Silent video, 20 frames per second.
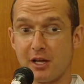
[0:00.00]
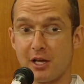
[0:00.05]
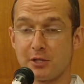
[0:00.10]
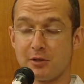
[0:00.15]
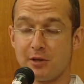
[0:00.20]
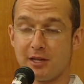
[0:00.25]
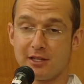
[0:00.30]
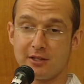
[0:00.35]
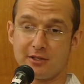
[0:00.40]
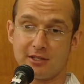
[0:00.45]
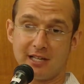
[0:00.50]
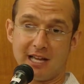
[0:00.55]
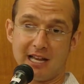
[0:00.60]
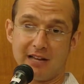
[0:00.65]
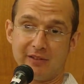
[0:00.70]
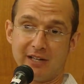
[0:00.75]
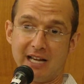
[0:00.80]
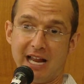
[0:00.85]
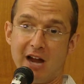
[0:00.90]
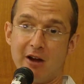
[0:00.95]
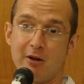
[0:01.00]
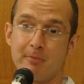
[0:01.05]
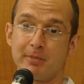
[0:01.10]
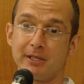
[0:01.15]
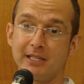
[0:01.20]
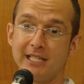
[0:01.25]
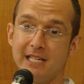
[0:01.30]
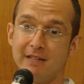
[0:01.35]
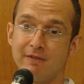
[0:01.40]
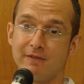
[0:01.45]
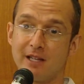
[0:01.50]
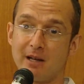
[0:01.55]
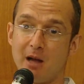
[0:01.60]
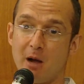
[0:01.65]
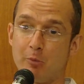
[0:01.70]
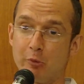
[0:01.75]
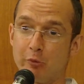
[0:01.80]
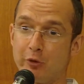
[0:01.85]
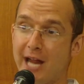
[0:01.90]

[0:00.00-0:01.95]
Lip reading: So I think there's a kind of inherent belief that a more